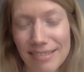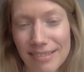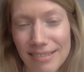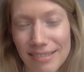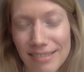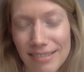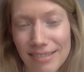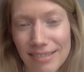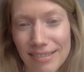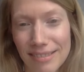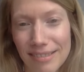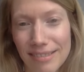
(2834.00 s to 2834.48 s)

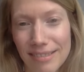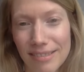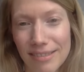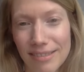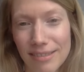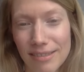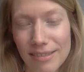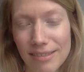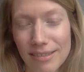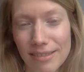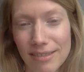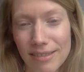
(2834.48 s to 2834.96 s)

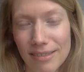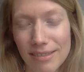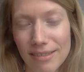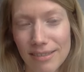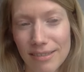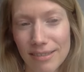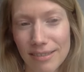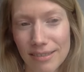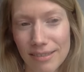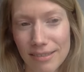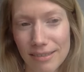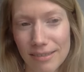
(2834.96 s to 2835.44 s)

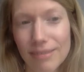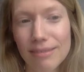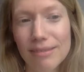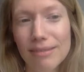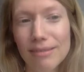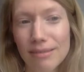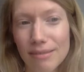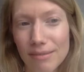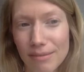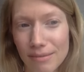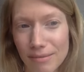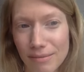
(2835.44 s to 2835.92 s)

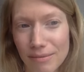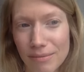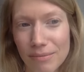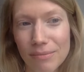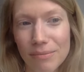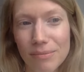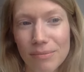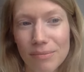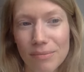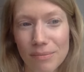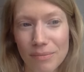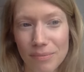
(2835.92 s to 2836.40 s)

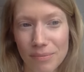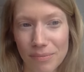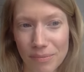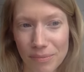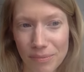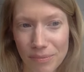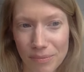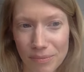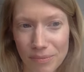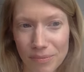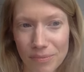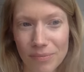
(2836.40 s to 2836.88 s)

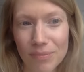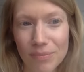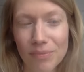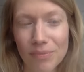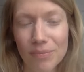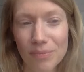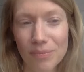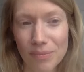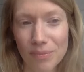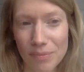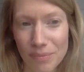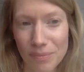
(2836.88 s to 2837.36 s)

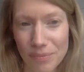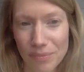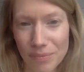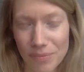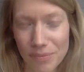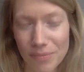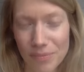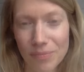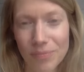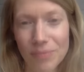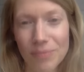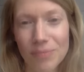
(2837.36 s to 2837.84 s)

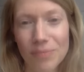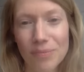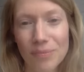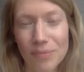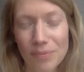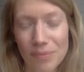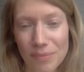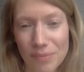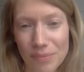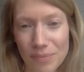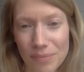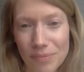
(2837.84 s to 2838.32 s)

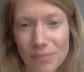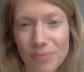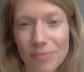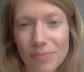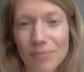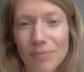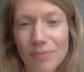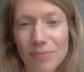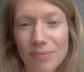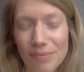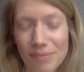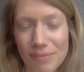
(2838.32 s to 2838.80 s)

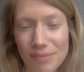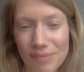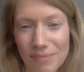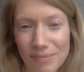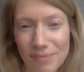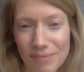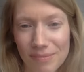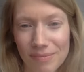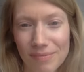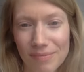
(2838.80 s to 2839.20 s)
(not speaking)